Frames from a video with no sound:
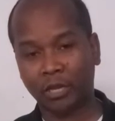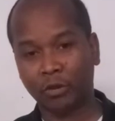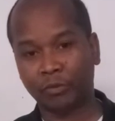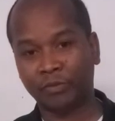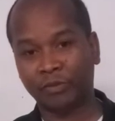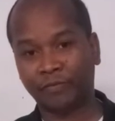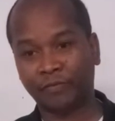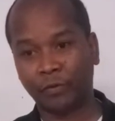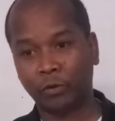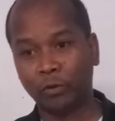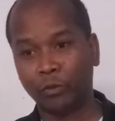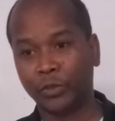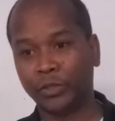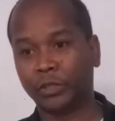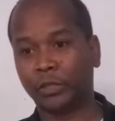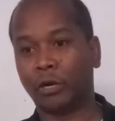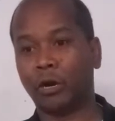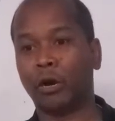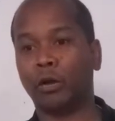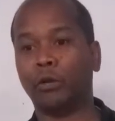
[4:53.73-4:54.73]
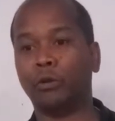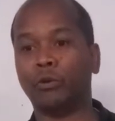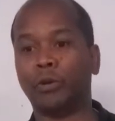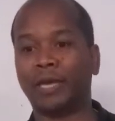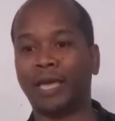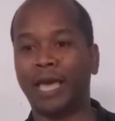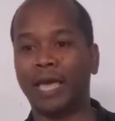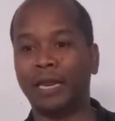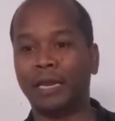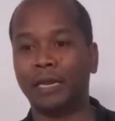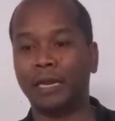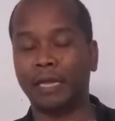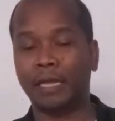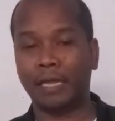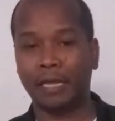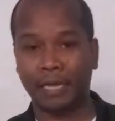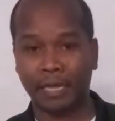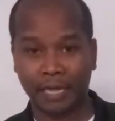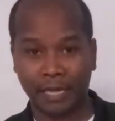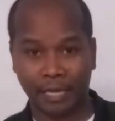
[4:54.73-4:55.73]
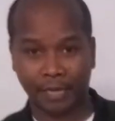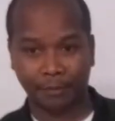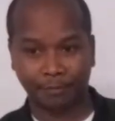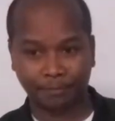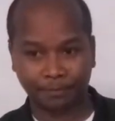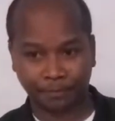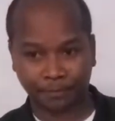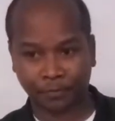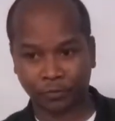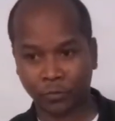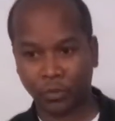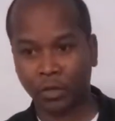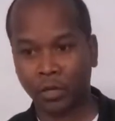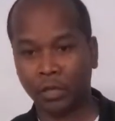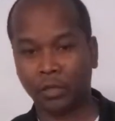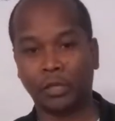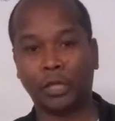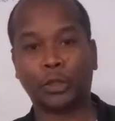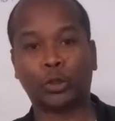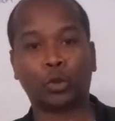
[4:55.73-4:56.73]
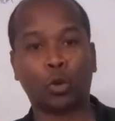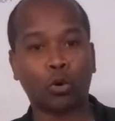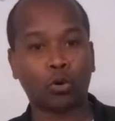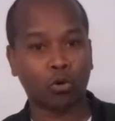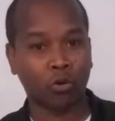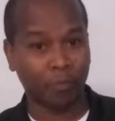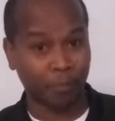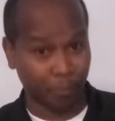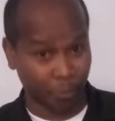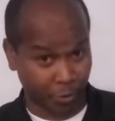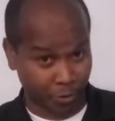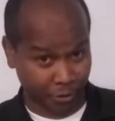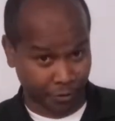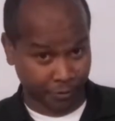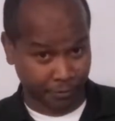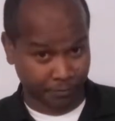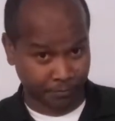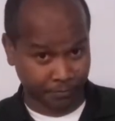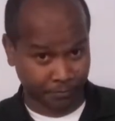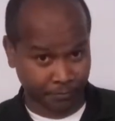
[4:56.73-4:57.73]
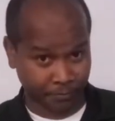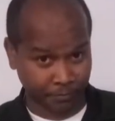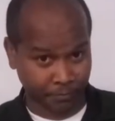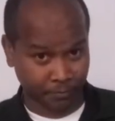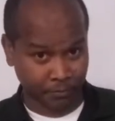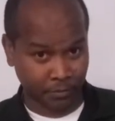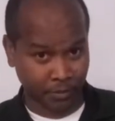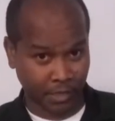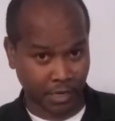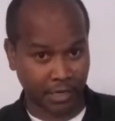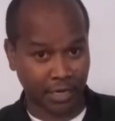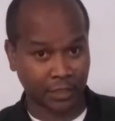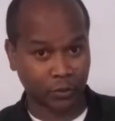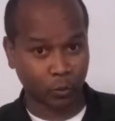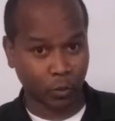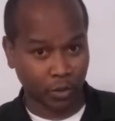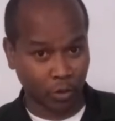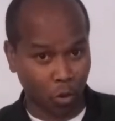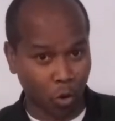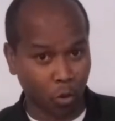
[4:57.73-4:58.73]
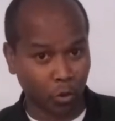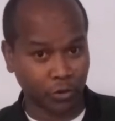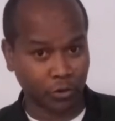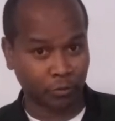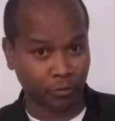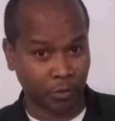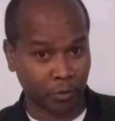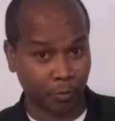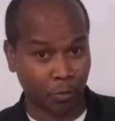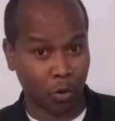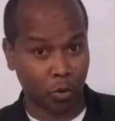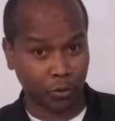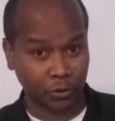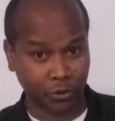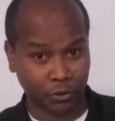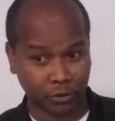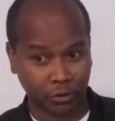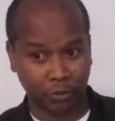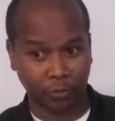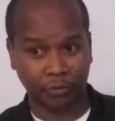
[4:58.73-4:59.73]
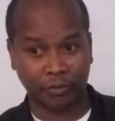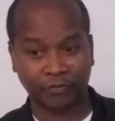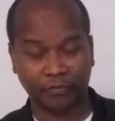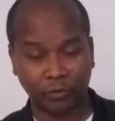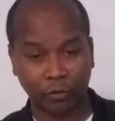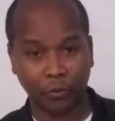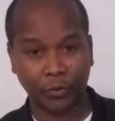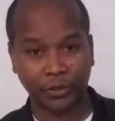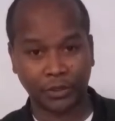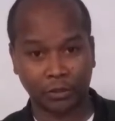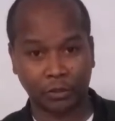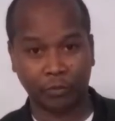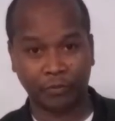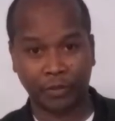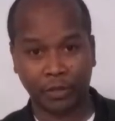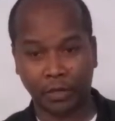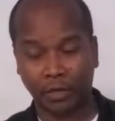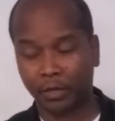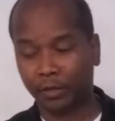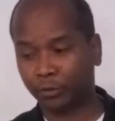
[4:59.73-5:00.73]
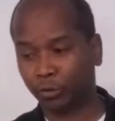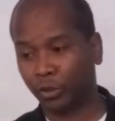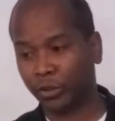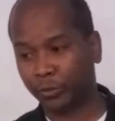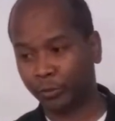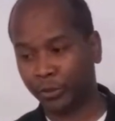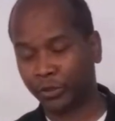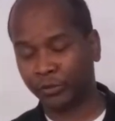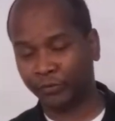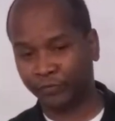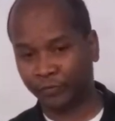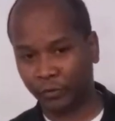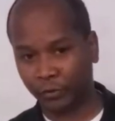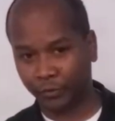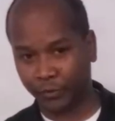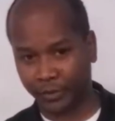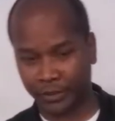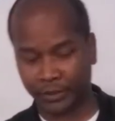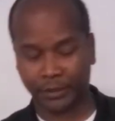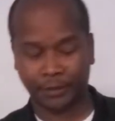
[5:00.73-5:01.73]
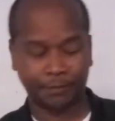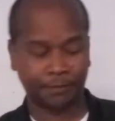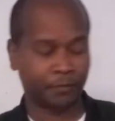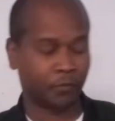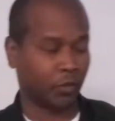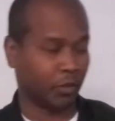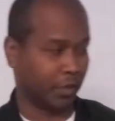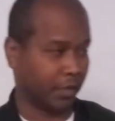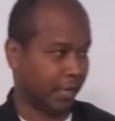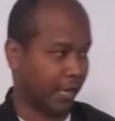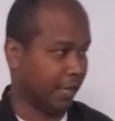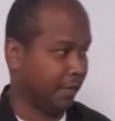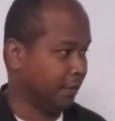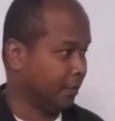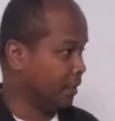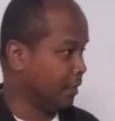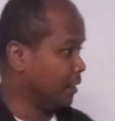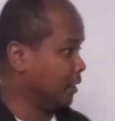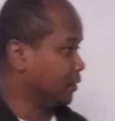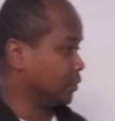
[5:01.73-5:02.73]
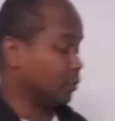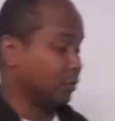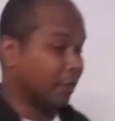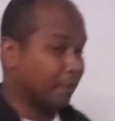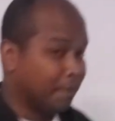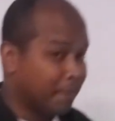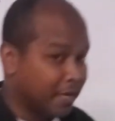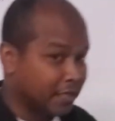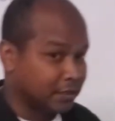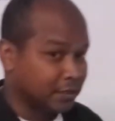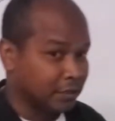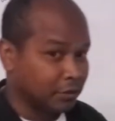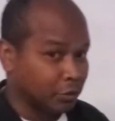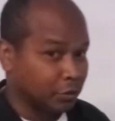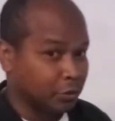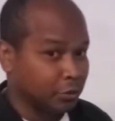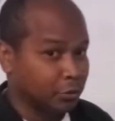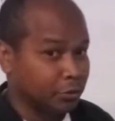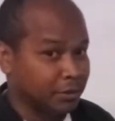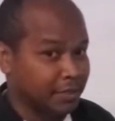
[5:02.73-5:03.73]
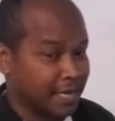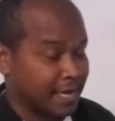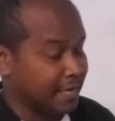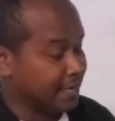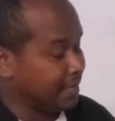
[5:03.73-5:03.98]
of the fluids are located in the torque converter. And that's what holds them the most of the fluids, of the transmission fluids. Okay, so the best thing to do that